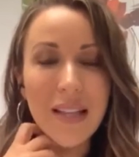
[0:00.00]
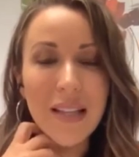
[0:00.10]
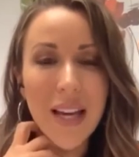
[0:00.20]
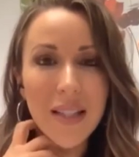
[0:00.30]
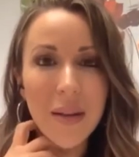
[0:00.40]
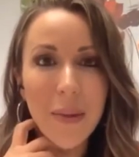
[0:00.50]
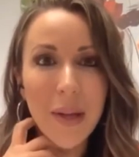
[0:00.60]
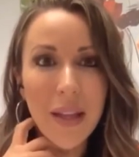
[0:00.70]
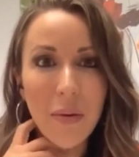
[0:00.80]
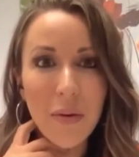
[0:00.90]
Is that
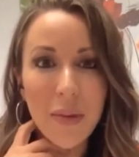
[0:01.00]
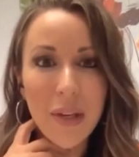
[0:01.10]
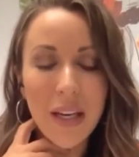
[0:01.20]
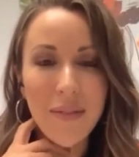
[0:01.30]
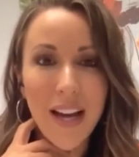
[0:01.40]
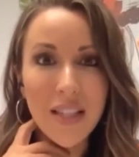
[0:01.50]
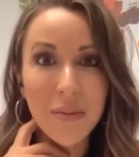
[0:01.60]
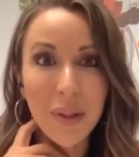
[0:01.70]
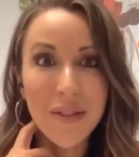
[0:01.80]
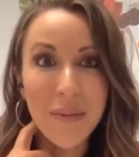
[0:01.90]
something that would be
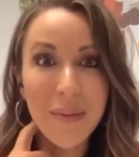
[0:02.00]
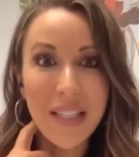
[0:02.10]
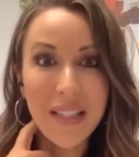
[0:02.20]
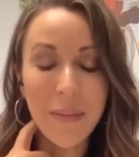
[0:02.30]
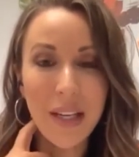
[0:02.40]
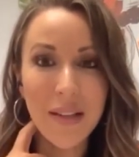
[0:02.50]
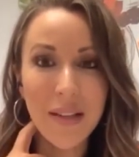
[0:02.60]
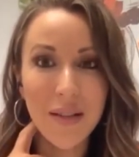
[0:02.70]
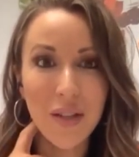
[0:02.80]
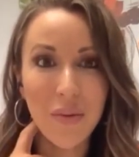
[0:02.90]
advisable if somebody's coming into
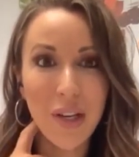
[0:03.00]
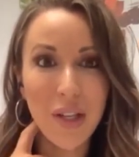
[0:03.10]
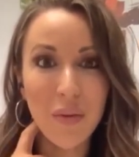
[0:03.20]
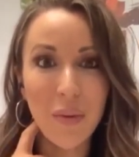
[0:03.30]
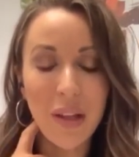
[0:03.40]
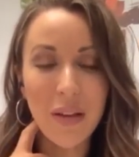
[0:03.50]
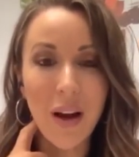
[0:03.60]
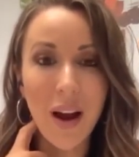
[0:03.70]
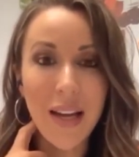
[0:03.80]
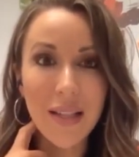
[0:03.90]
this situation with
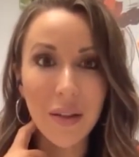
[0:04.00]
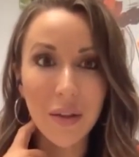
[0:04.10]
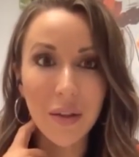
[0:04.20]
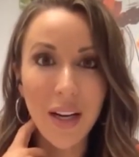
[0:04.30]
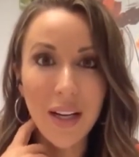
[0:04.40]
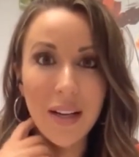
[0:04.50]
not ideal credit,